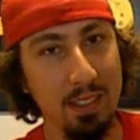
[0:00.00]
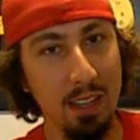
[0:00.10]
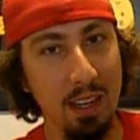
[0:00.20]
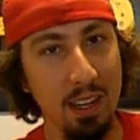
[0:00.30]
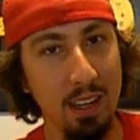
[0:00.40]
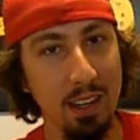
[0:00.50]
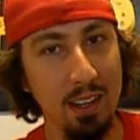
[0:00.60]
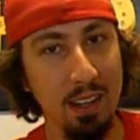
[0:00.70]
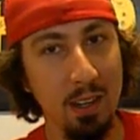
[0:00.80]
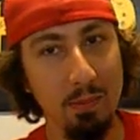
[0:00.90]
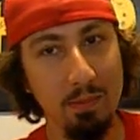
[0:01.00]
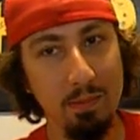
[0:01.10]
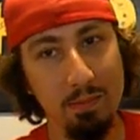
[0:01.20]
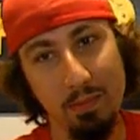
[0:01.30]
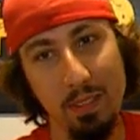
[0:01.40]
It's, you know,
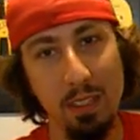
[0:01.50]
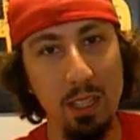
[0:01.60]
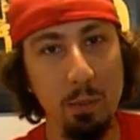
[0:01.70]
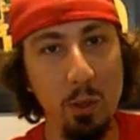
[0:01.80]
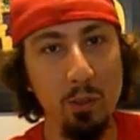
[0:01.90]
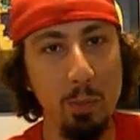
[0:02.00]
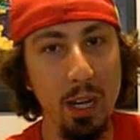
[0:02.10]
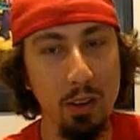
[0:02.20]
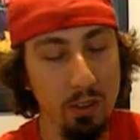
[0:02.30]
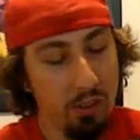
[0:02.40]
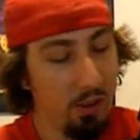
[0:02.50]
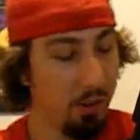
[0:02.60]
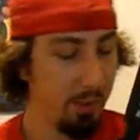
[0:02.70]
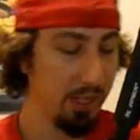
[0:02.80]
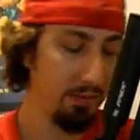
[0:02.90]
still an improved barrel,
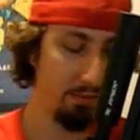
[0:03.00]
so, I